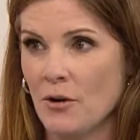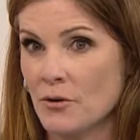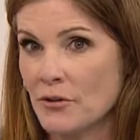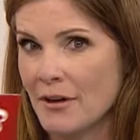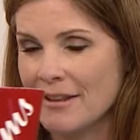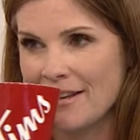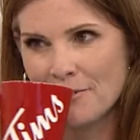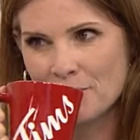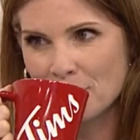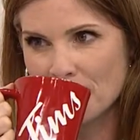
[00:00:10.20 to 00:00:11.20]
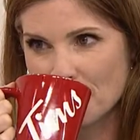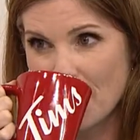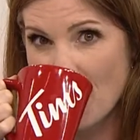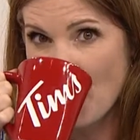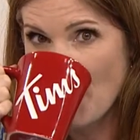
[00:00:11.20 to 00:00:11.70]
Oh, sorry, that was rude of
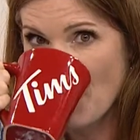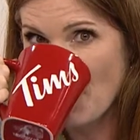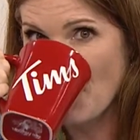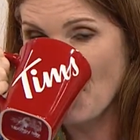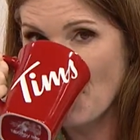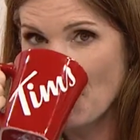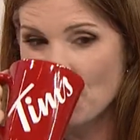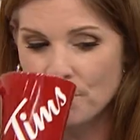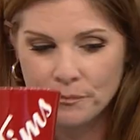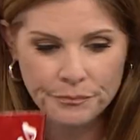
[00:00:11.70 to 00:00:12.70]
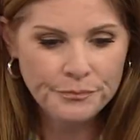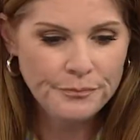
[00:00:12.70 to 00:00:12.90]
me. It's just so nice,